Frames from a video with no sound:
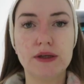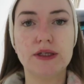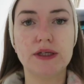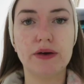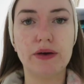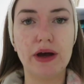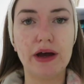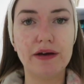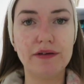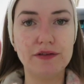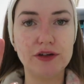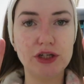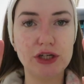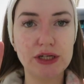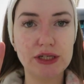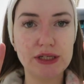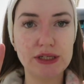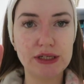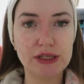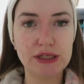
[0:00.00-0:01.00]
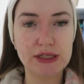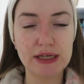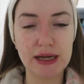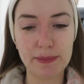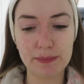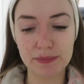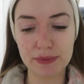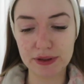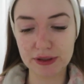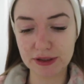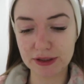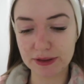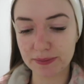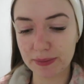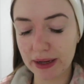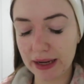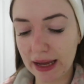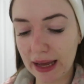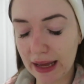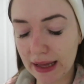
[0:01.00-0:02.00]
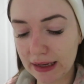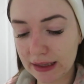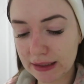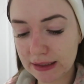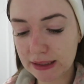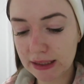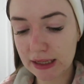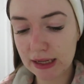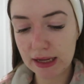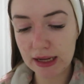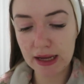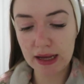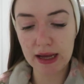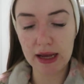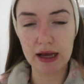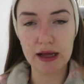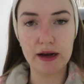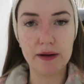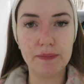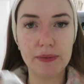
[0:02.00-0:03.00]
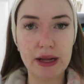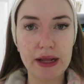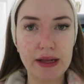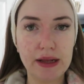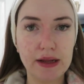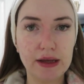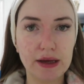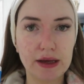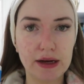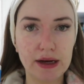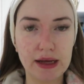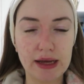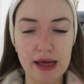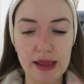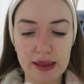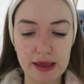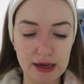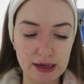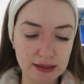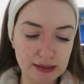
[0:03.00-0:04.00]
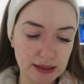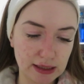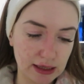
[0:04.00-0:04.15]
So I have just dampened my hands and I'm then gonna get this.